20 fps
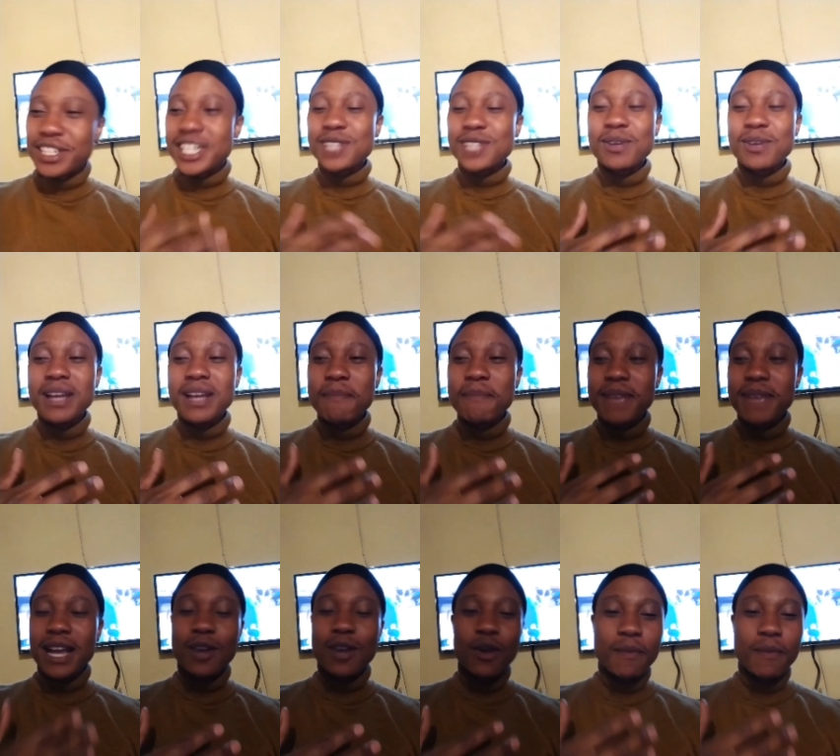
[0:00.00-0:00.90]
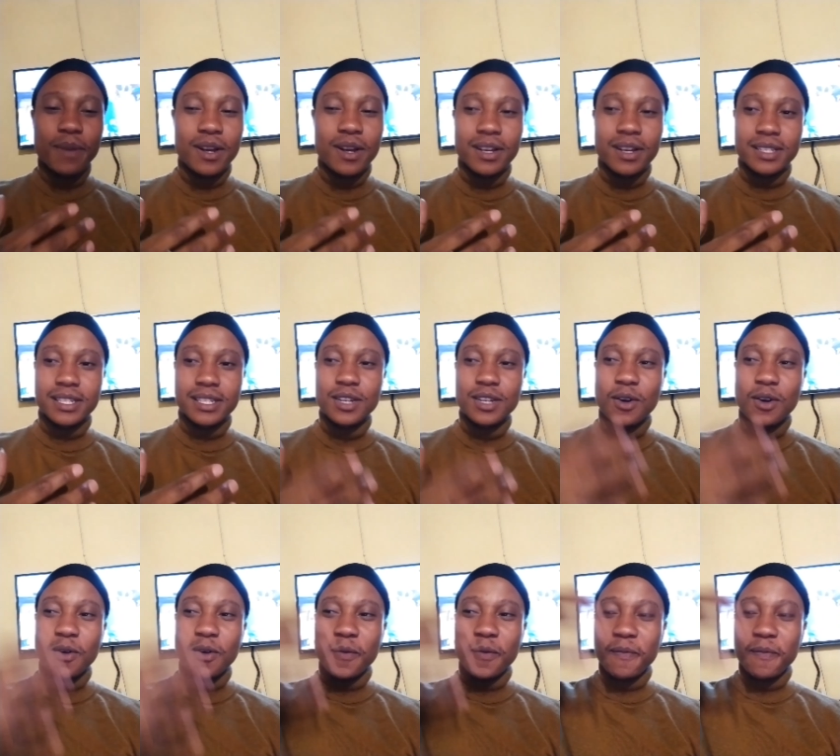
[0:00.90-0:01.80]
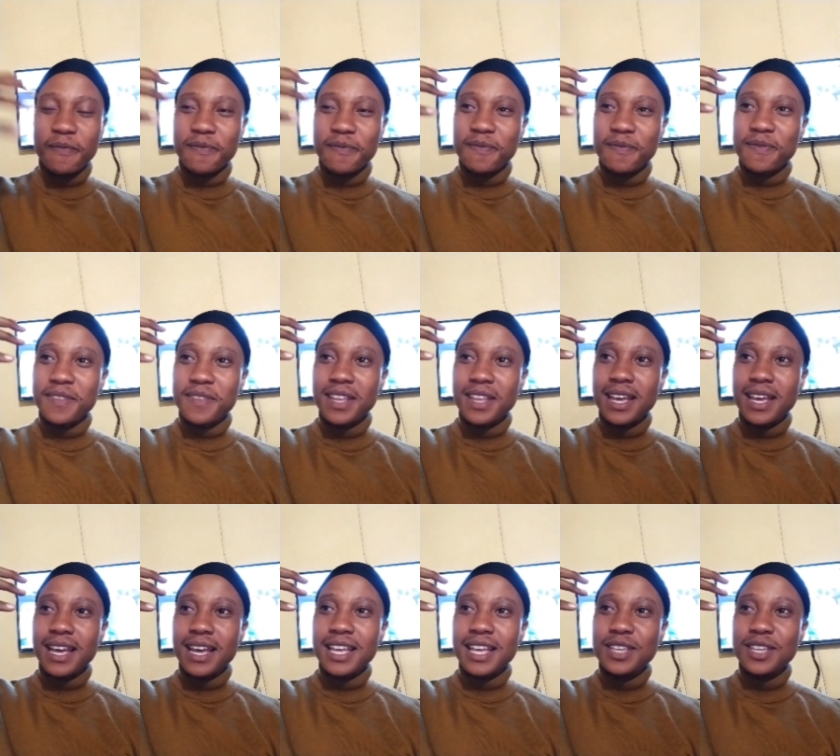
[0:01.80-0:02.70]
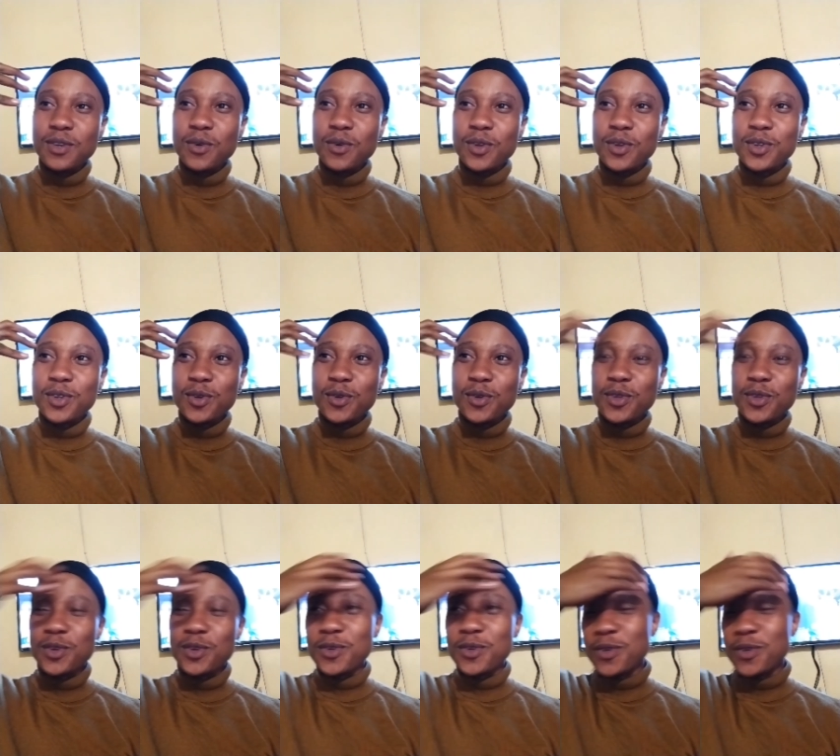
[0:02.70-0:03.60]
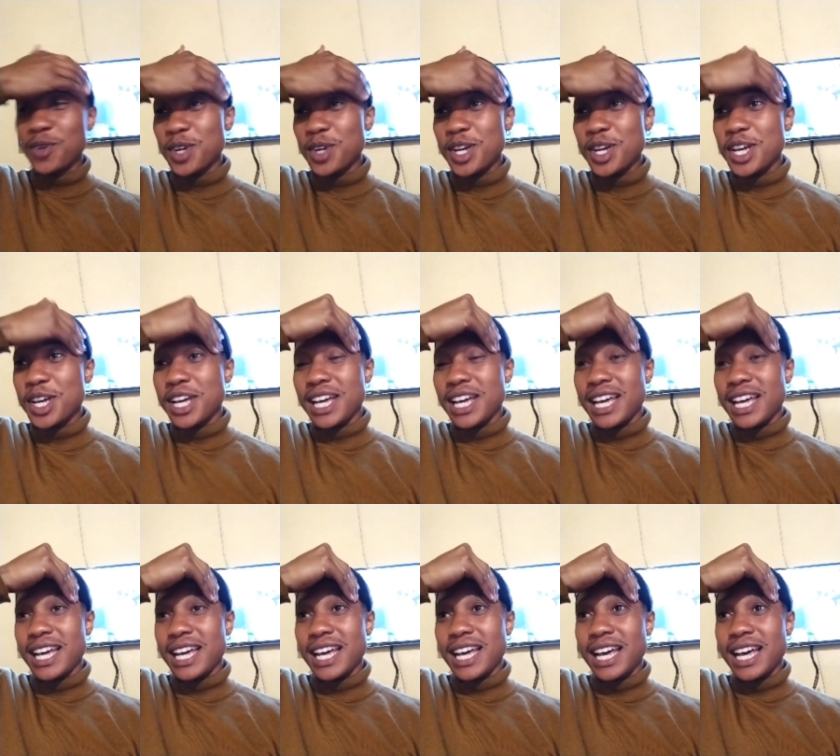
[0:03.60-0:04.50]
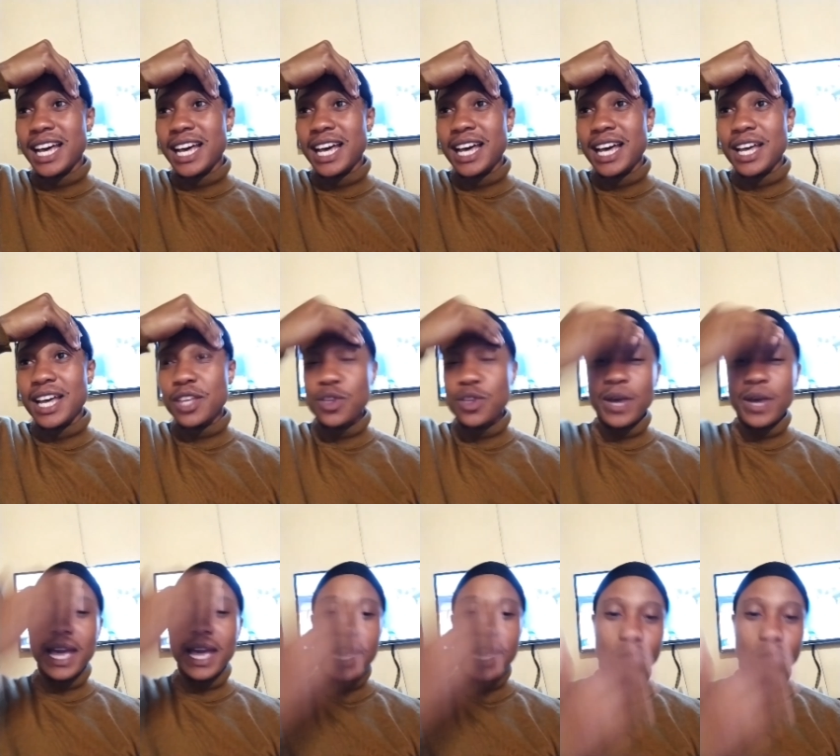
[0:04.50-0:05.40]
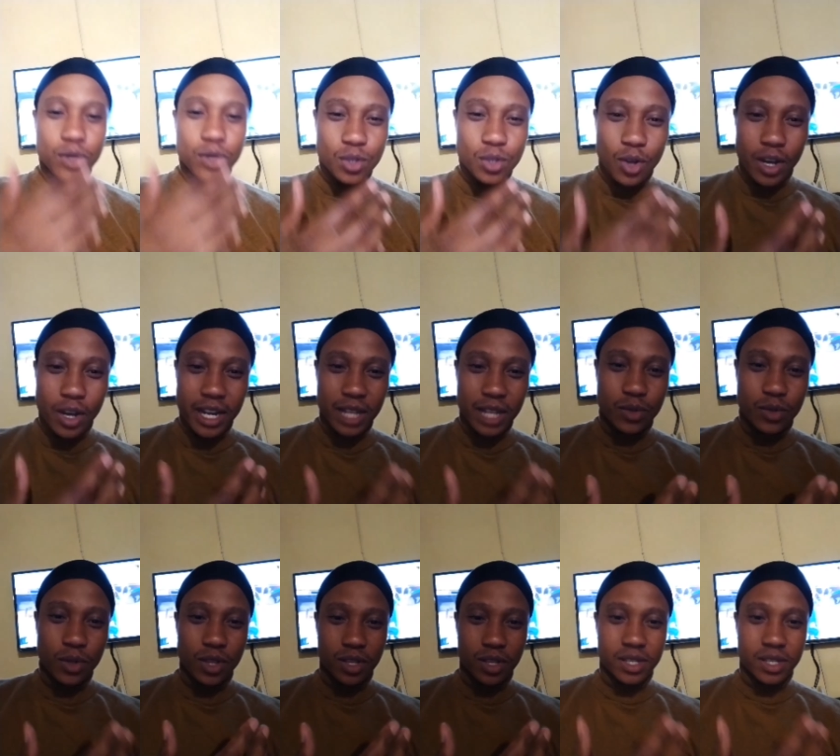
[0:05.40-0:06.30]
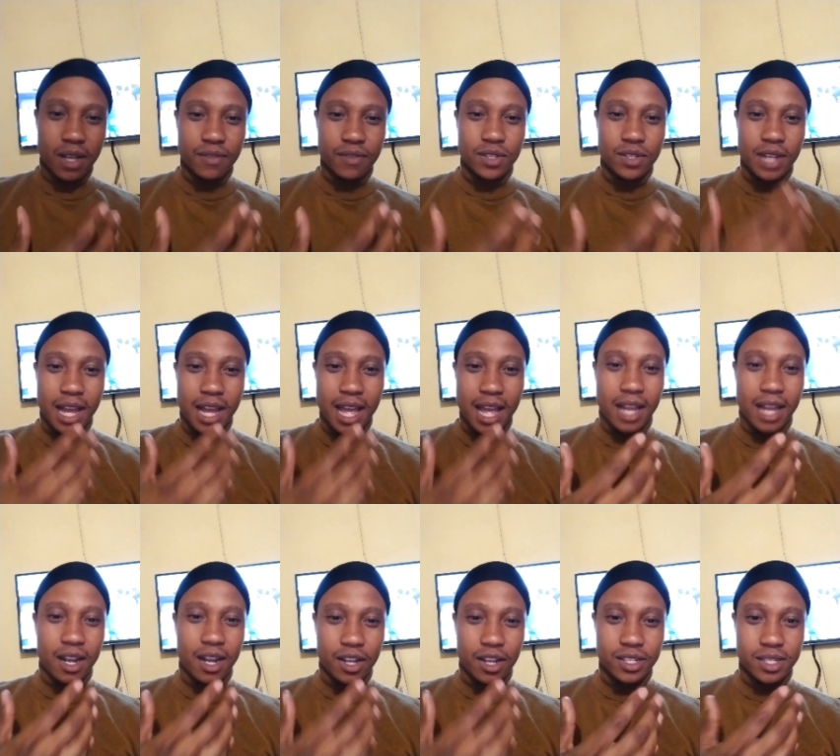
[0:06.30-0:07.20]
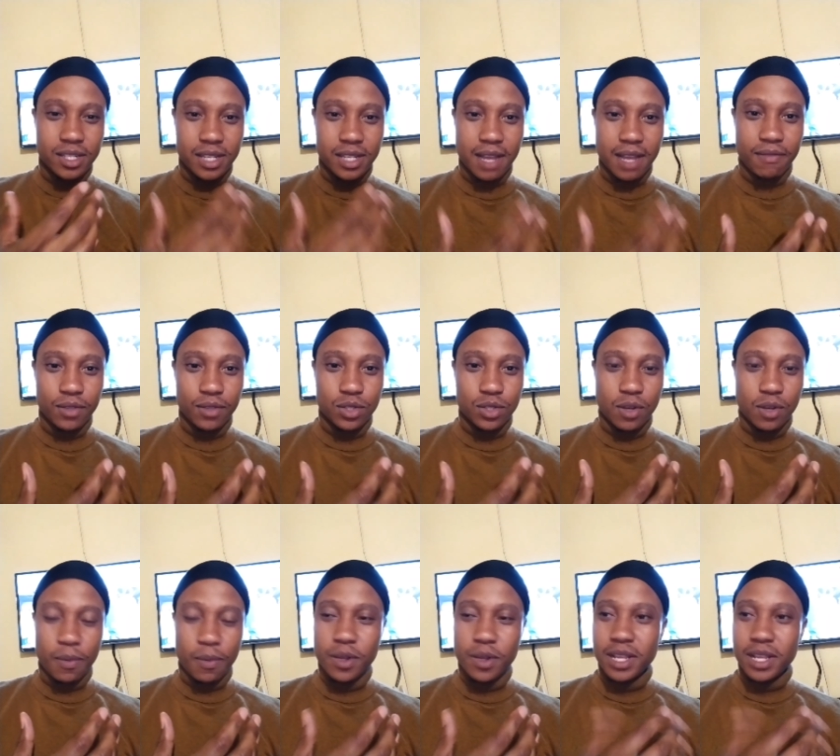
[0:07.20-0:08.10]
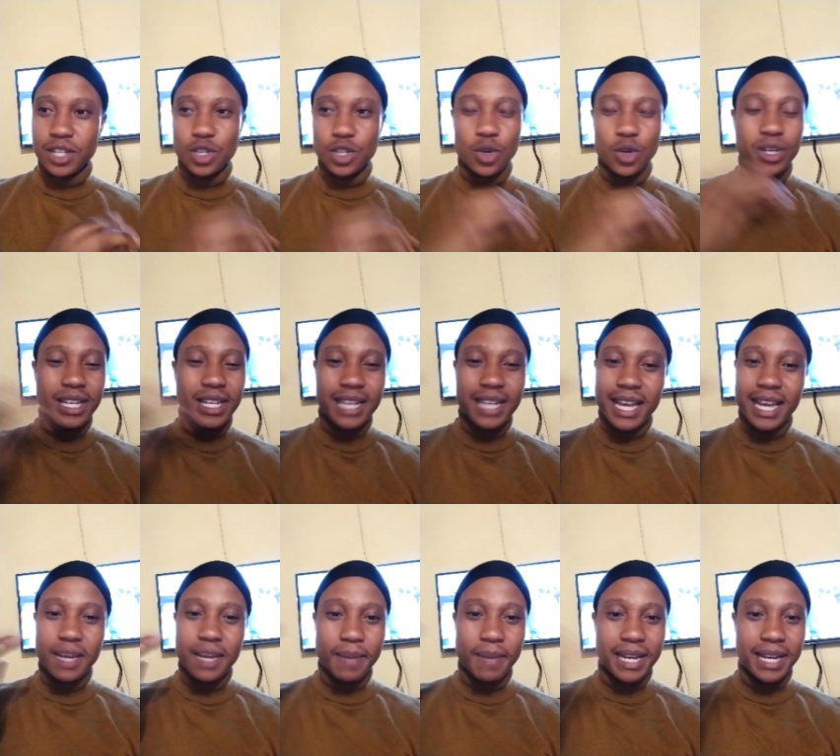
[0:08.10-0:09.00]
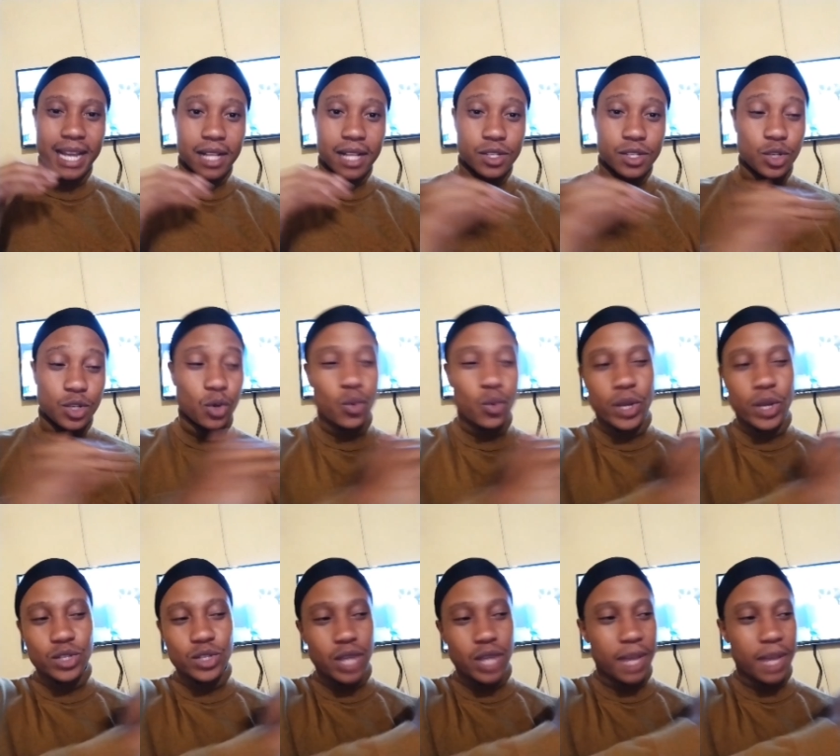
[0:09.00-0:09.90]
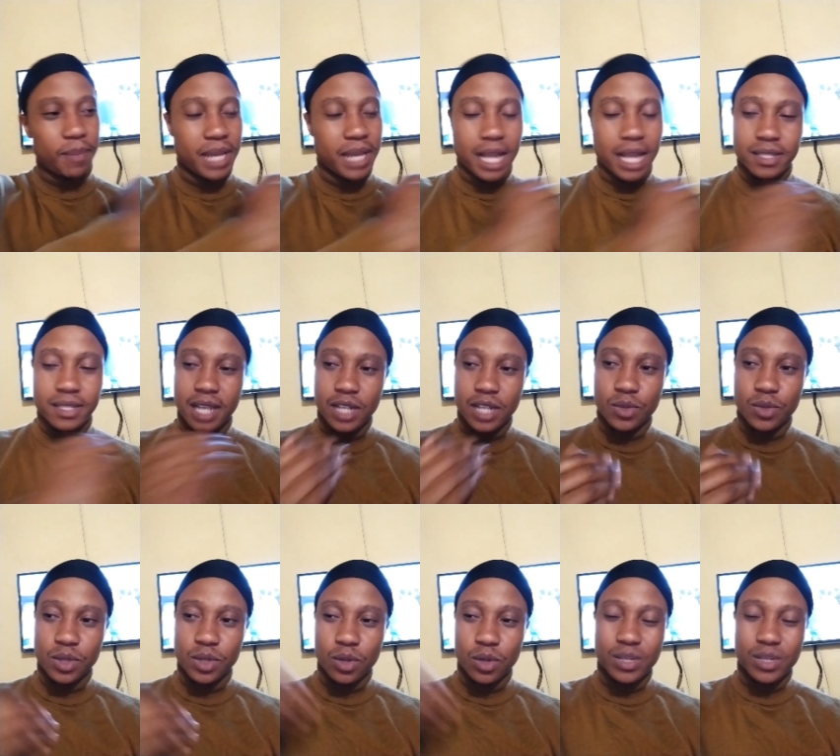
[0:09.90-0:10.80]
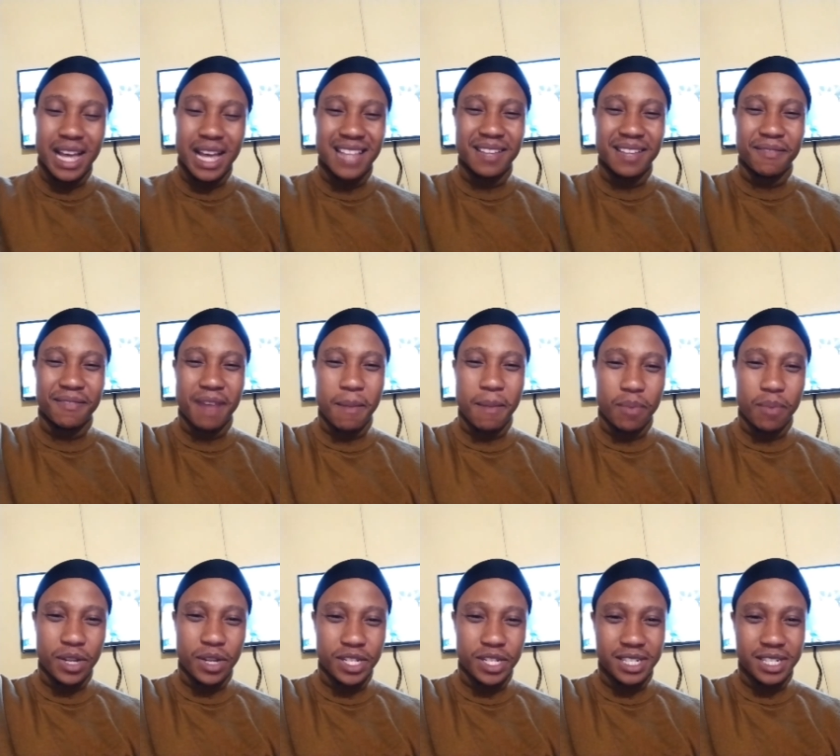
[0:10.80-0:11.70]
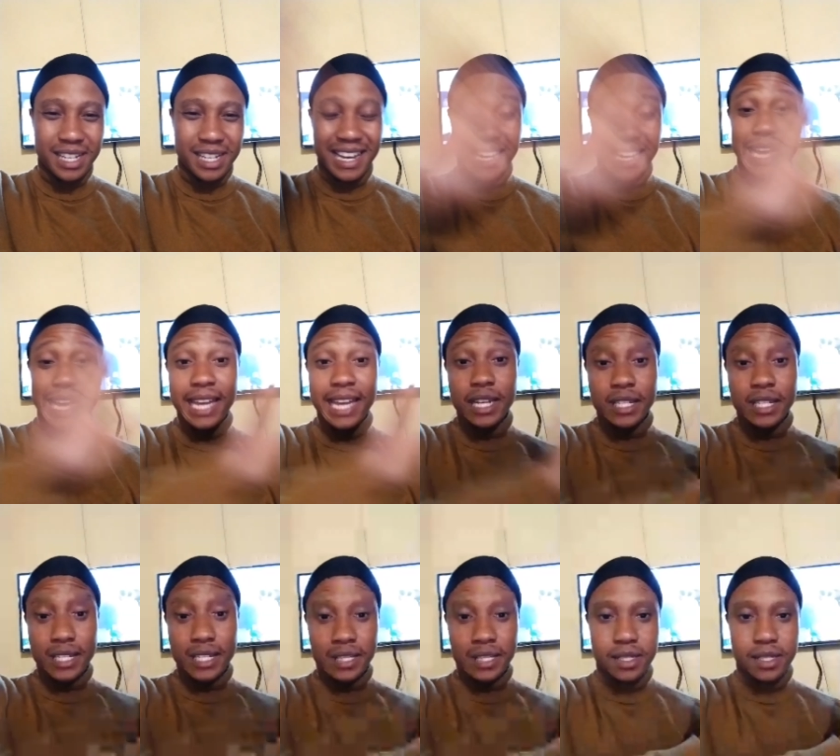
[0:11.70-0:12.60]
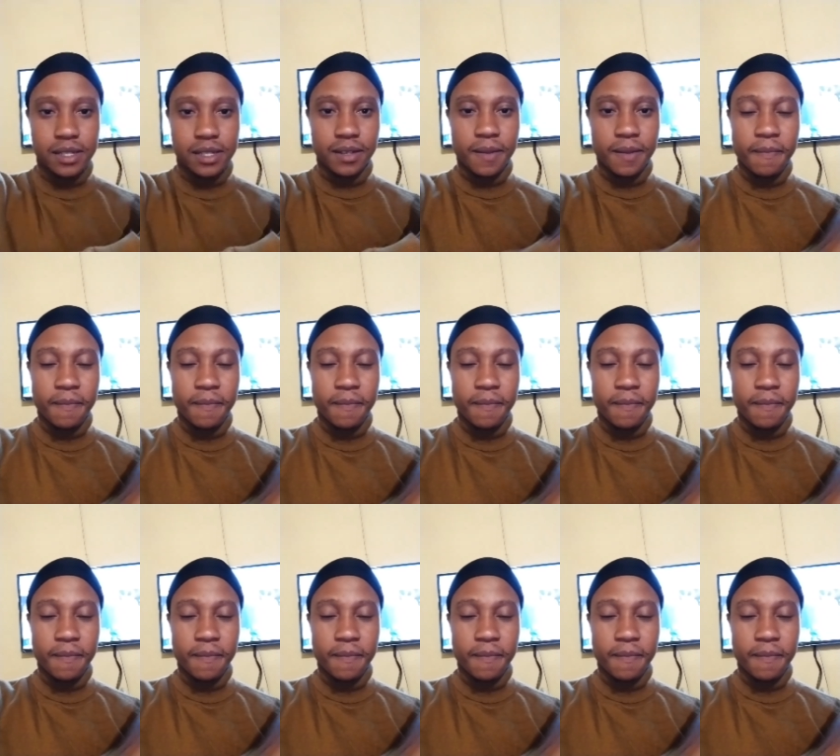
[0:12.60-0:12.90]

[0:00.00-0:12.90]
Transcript: just want to be alone because, you you you you're able to connect with yourself to the higher conscious level to the point that you don't need anybody else. You don't want to be attached with those other vibration and energies.